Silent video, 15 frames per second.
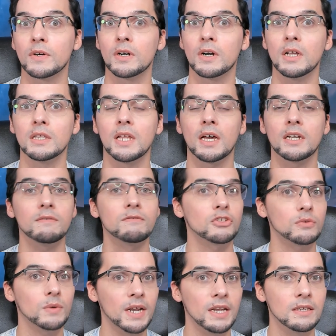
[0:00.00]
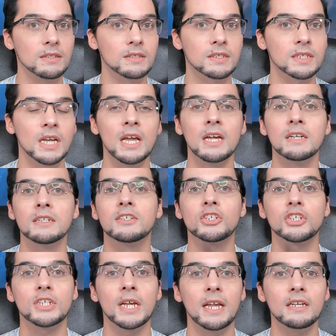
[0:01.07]
a lot of trends to
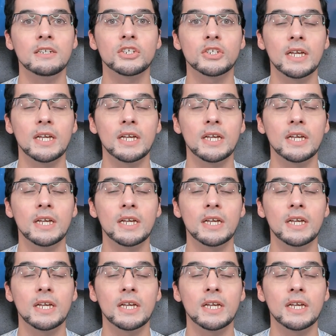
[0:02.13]
change